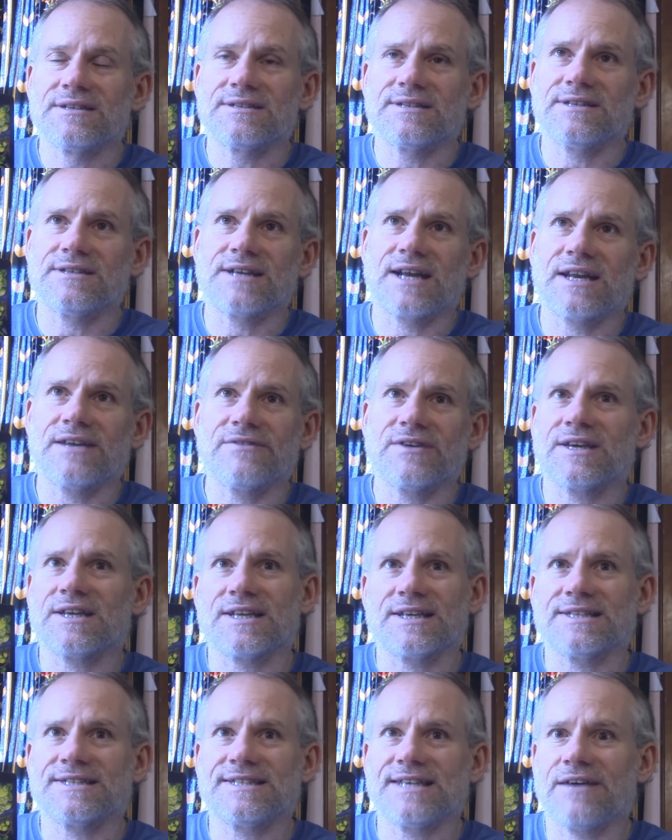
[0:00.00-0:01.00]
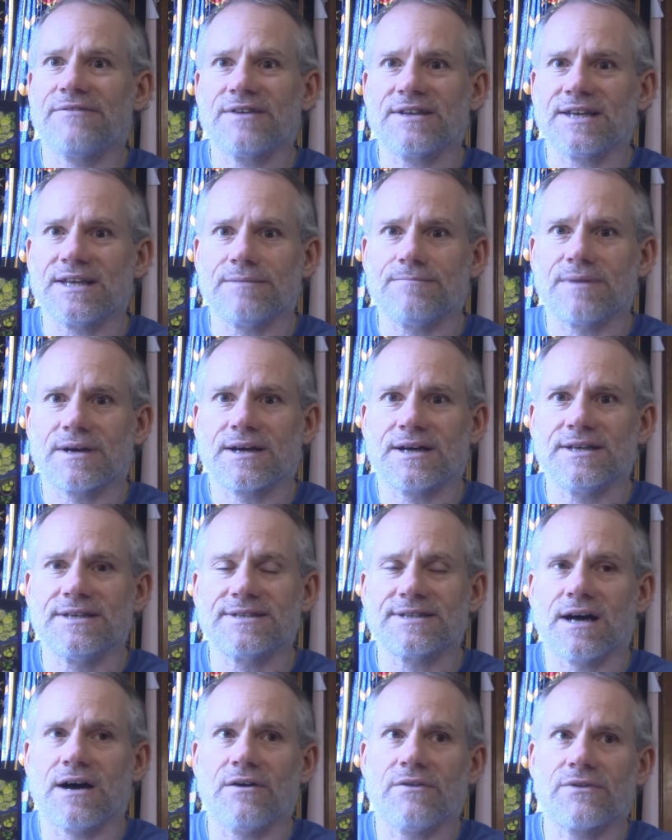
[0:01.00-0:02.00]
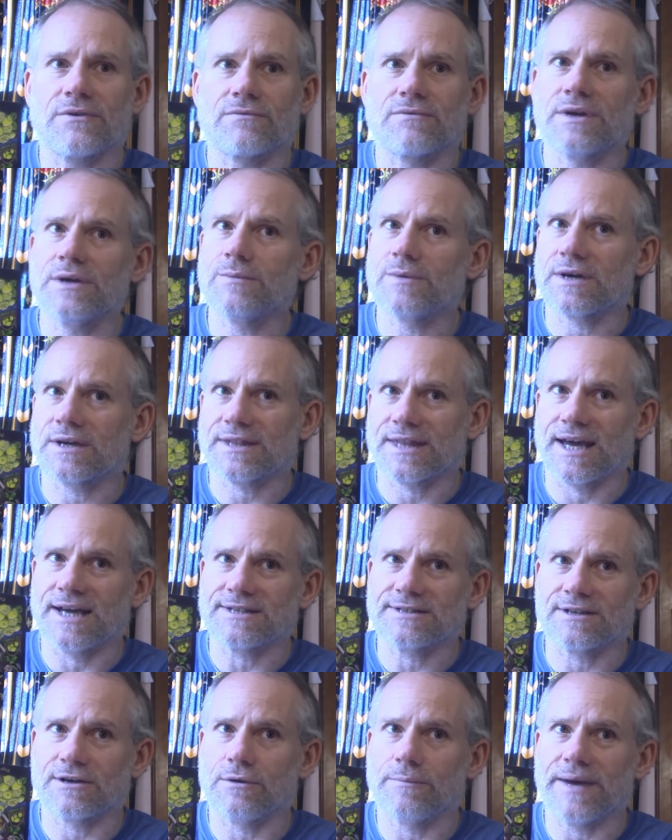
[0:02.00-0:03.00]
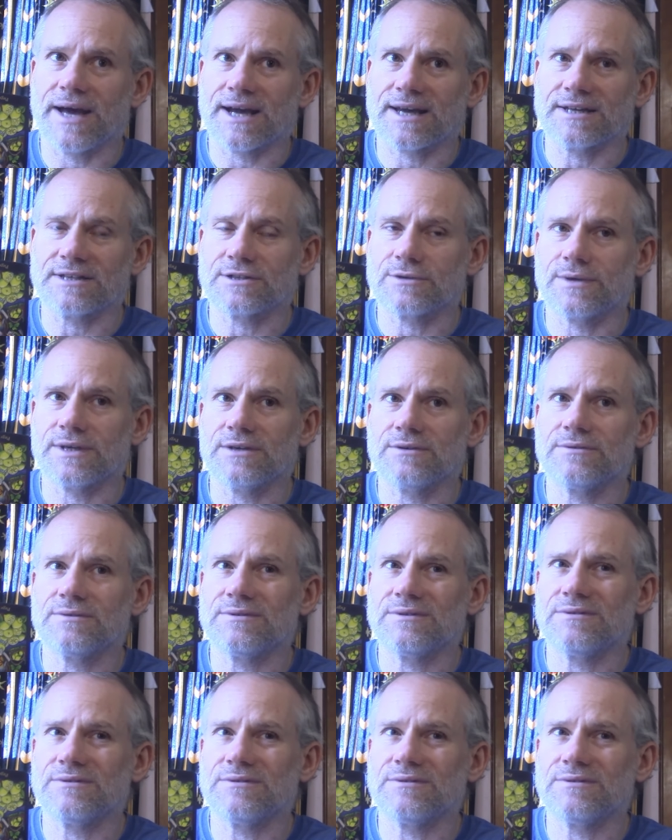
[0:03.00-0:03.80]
you're not even getting seven in because all the rework that has to go back into it you,